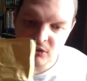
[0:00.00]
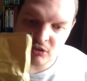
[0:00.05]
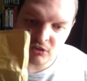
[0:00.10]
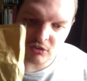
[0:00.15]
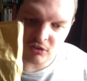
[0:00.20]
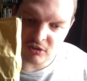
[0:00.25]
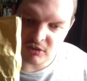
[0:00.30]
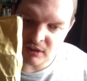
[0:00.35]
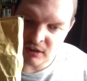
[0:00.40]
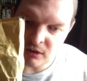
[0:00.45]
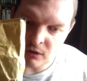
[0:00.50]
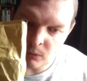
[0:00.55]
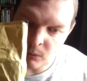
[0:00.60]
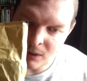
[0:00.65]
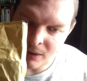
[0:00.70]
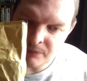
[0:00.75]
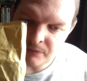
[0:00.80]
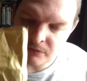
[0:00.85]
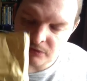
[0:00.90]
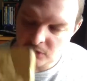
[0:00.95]
just a single
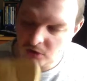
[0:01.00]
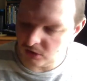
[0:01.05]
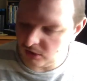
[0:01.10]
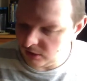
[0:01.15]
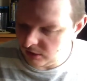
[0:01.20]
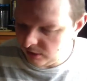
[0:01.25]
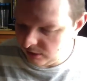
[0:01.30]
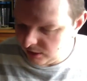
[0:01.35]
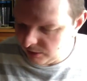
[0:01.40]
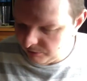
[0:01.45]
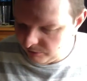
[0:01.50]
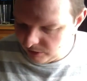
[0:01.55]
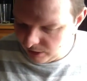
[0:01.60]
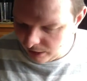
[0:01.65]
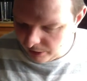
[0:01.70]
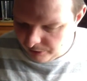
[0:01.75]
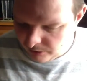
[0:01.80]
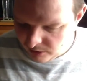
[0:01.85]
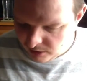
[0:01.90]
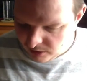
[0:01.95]
one, just to give them
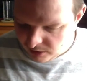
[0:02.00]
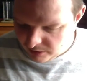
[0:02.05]
a go.